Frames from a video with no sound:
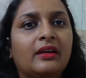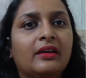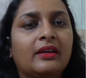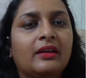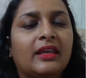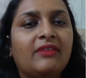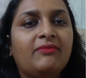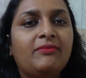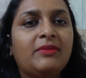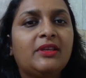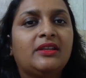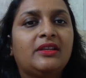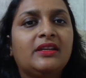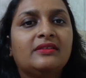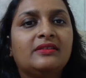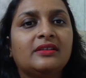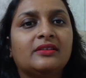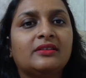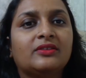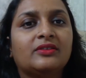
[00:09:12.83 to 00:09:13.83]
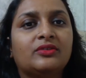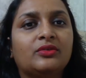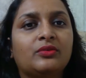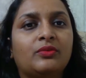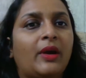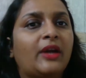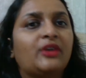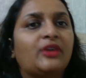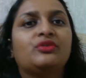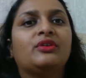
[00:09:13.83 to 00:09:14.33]
give me reasons to
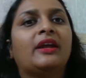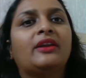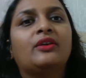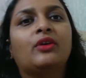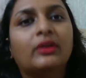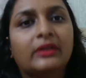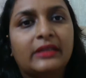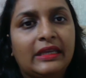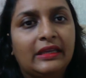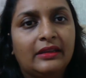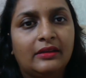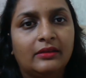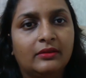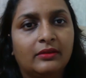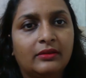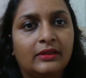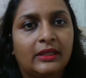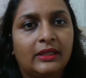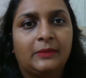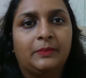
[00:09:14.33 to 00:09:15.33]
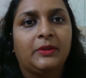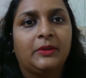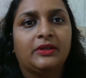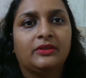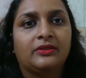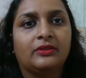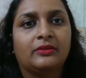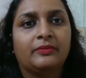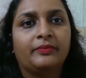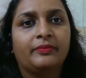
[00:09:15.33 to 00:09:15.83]
why should I not kill that
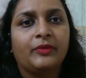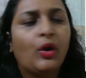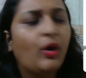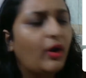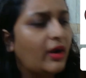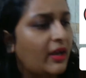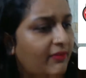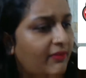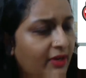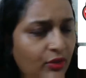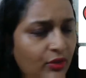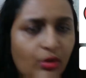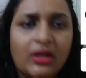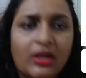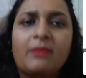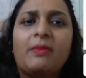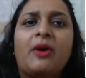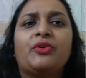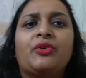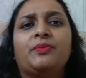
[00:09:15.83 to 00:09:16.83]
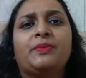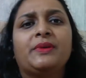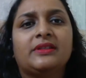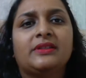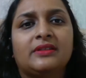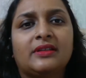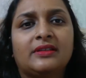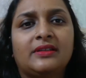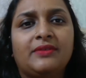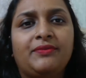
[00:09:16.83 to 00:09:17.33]
person? Or even talk about
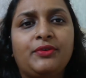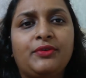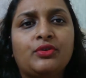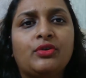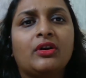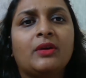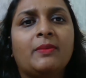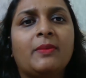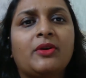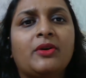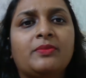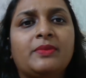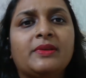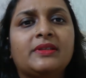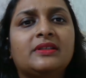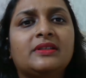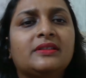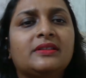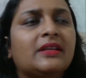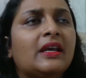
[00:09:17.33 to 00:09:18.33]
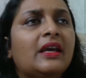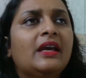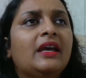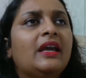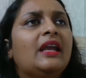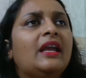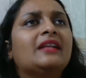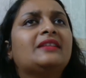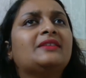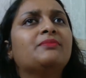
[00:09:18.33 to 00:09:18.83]
business. If you talk about business,
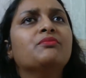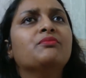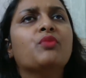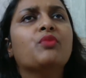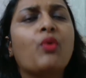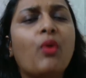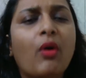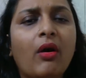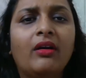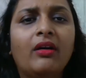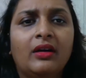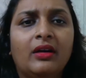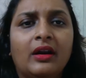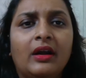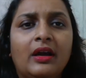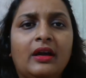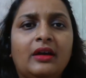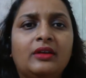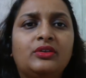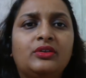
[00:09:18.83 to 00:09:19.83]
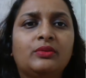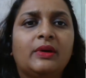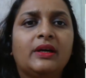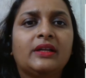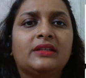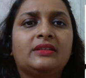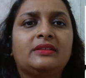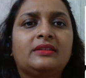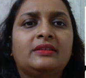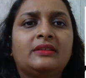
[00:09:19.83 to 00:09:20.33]
it's more
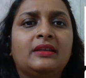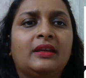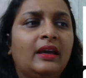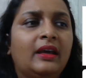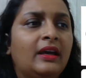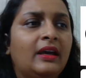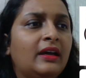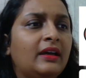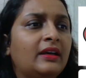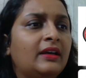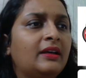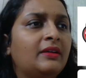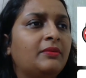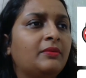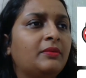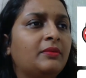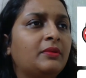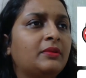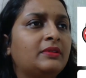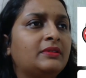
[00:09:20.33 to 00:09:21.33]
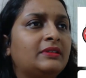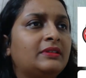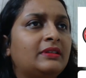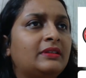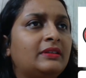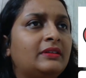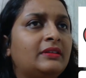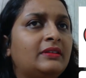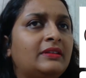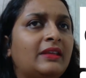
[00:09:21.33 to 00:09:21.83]
towards
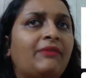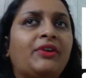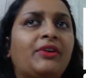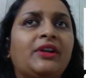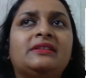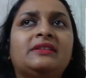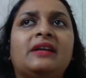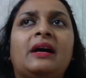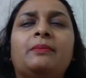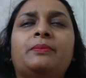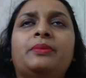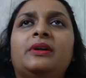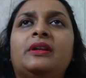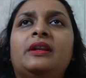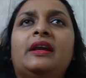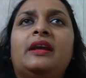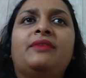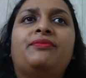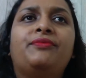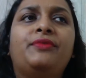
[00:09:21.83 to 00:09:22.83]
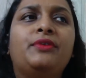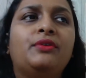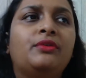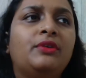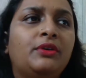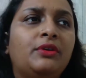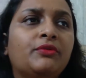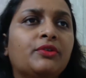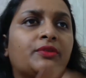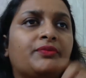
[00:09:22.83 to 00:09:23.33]
say, for example, if
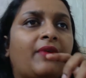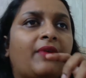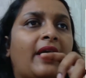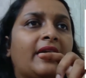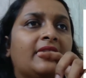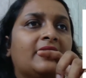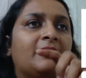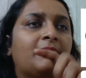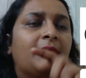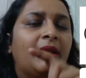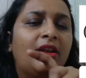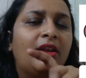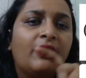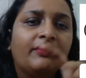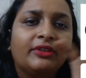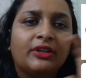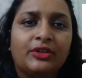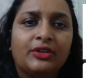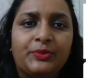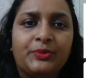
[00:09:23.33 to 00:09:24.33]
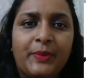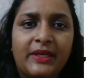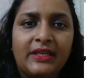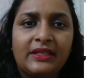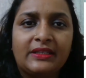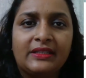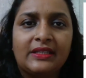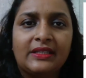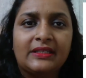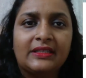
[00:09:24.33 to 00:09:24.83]
you would find in many of the
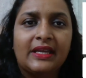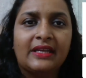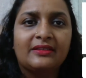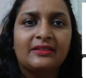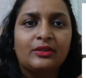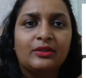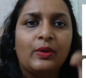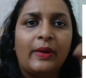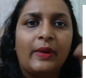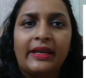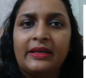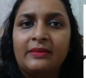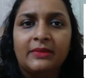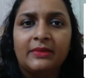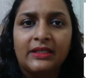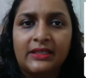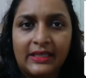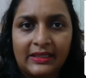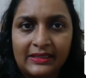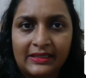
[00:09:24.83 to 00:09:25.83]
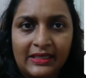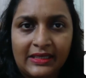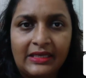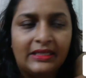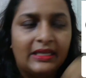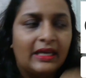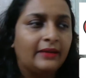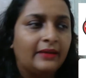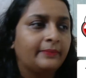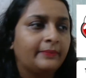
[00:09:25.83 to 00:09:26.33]
cosmetics it says no animal
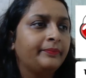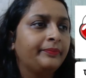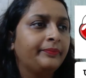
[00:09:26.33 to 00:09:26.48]
testing done.